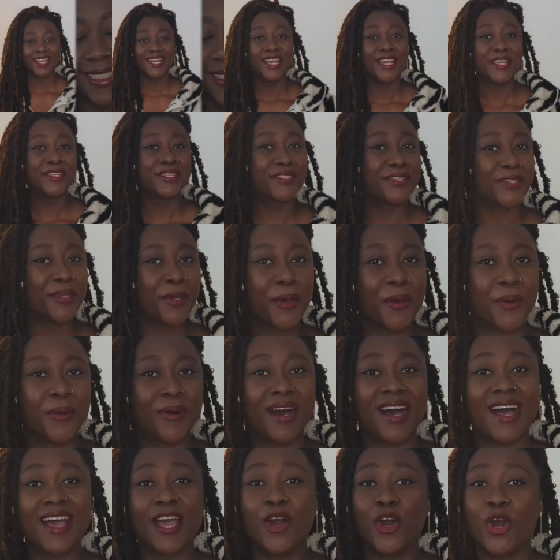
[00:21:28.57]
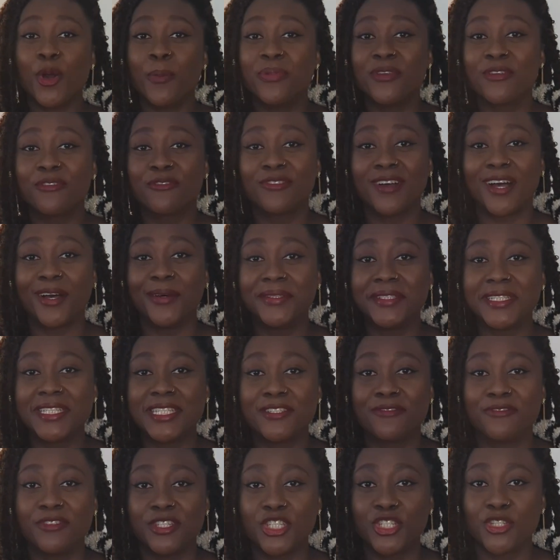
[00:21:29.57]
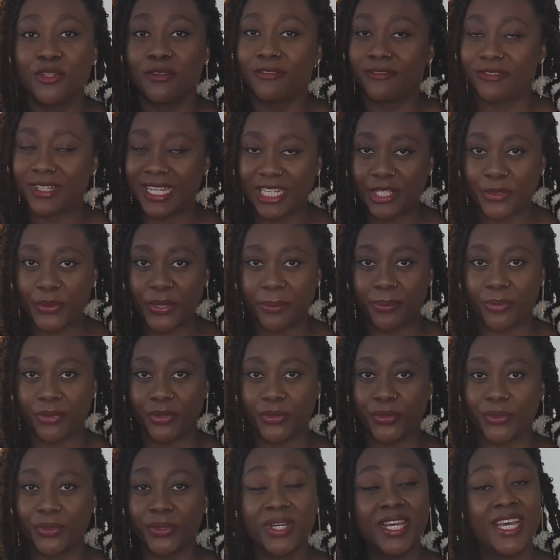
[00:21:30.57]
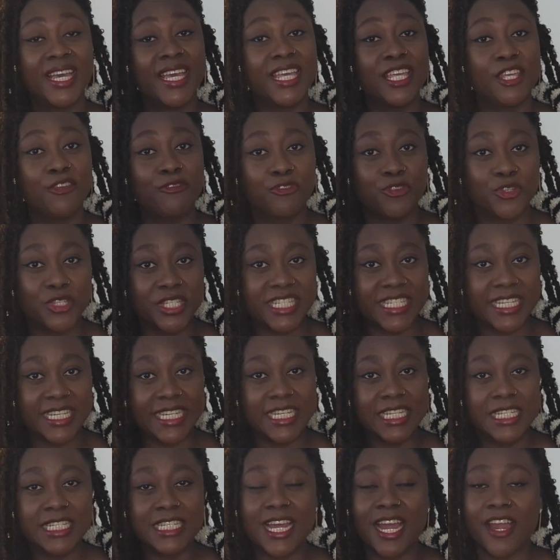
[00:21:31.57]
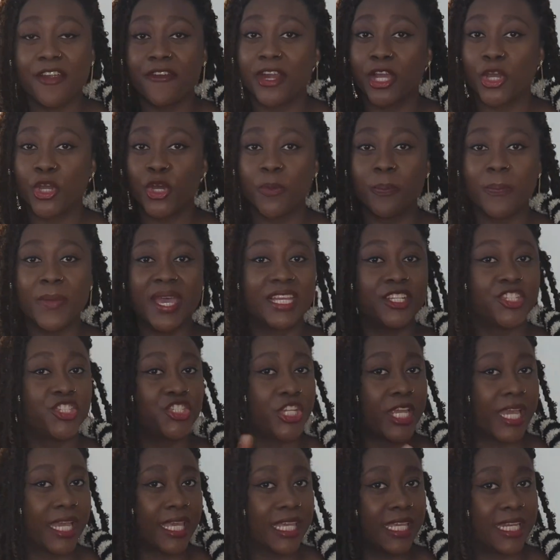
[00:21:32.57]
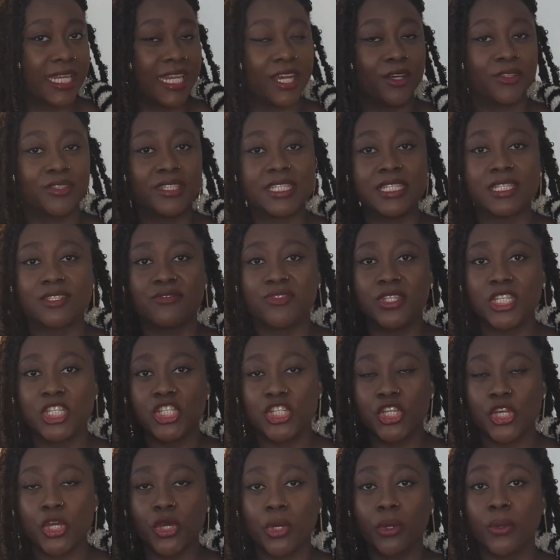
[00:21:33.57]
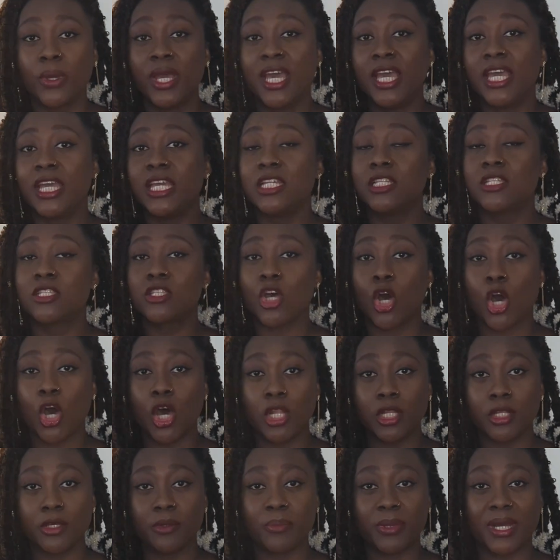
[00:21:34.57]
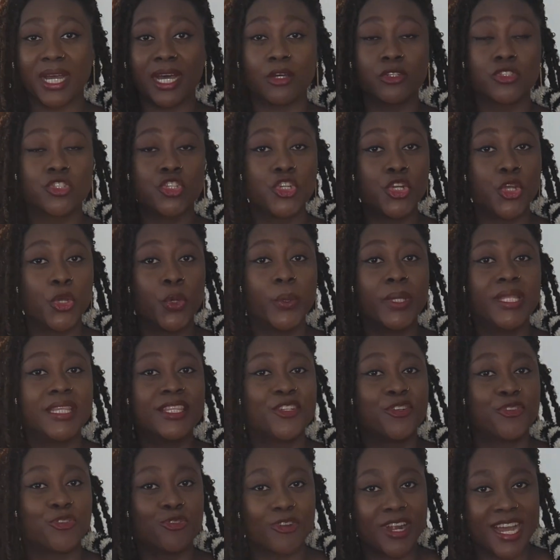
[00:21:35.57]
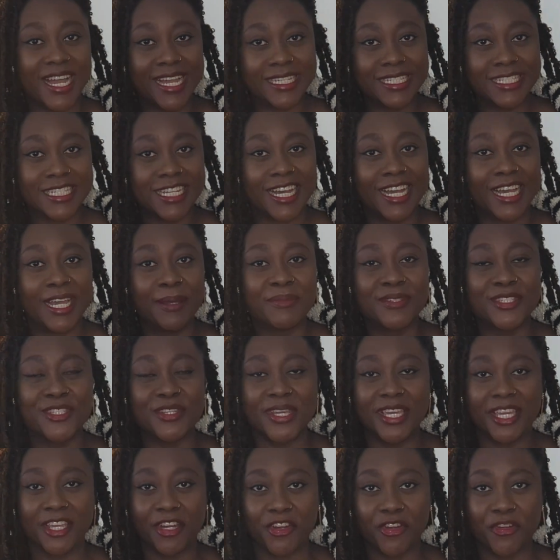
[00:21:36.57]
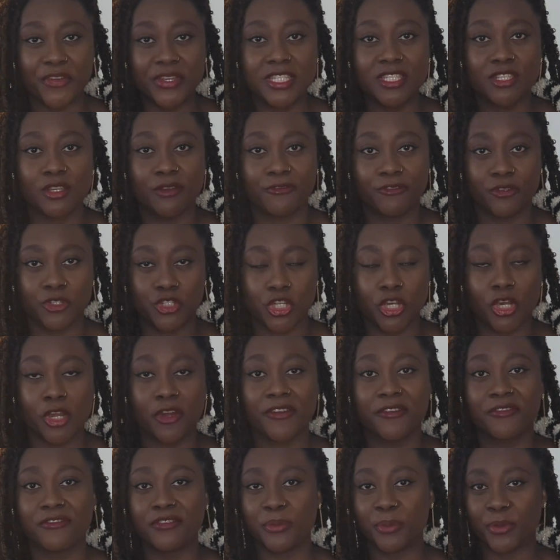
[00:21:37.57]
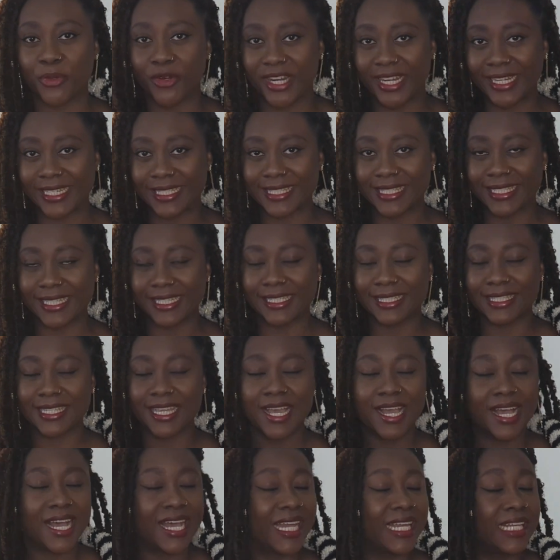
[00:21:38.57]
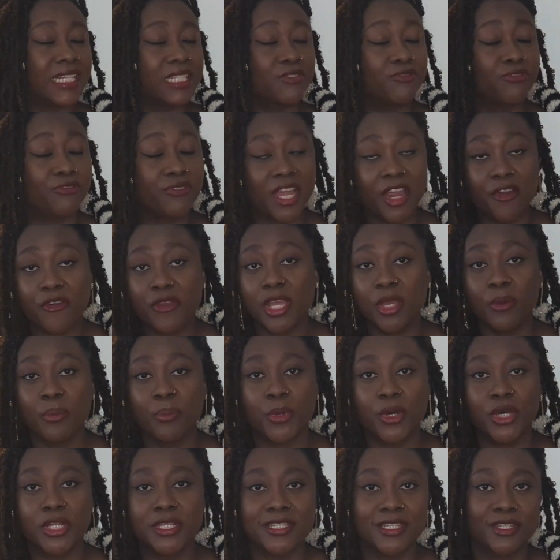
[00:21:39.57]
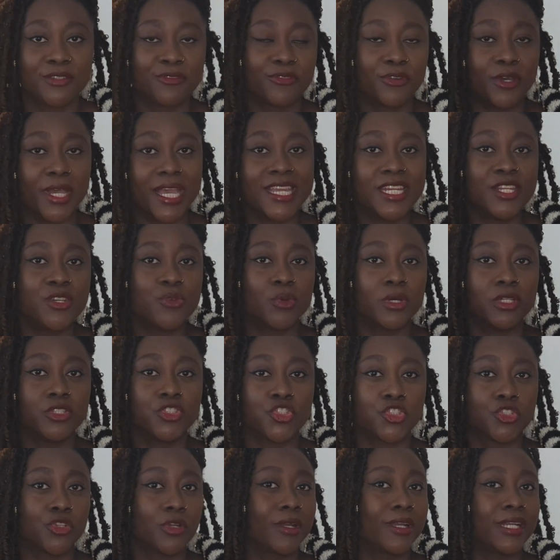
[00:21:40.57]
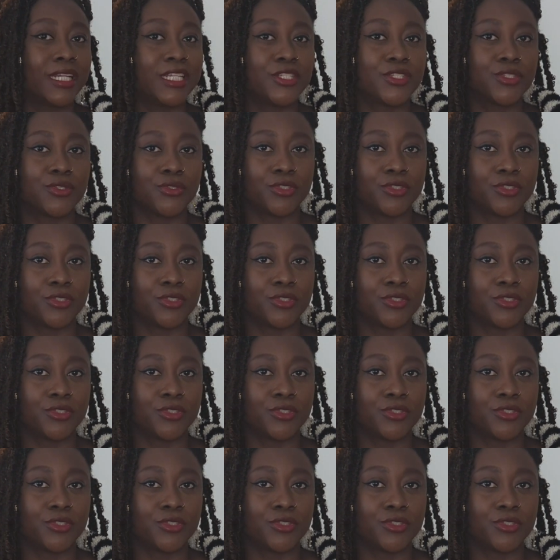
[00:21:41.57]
So I hope you found this video valuable. If you did, I recommend checking out this video. It's all about knowing the right time to increase your photography prices, and it's very important for anyone struggling to